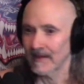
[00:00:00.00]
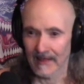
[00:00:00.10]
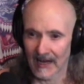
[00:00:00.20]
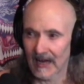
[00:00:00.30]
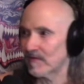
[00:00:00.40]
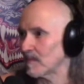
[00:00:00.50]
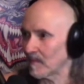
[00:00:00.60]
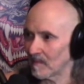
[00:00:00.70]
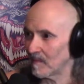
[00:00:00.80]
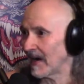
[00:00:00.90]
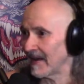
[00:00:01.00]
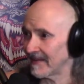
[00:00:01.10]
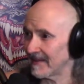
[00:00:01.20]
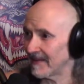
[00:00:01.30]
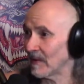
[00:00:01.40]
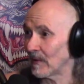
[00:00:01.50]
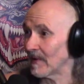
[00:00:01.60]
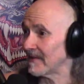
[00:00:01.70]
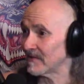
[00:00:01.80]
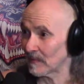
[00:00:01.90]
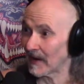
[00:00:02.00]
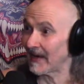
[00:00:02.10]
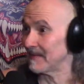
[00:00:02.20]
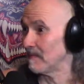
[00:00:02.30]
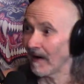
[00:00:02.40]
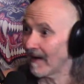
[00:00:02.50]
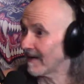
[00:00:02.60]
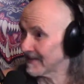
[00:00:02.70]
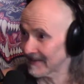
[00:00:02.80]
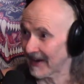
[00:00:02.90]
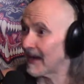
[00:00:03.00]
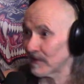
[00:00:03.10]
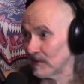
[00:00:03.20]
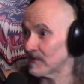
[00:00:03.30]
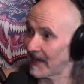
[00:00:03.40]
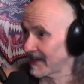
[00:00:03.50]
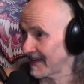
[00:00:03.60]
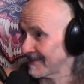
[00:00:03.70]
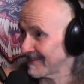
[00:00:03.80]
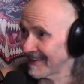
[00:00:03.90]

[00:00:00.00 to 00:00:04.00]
life by the horns or by the balls or however you take it.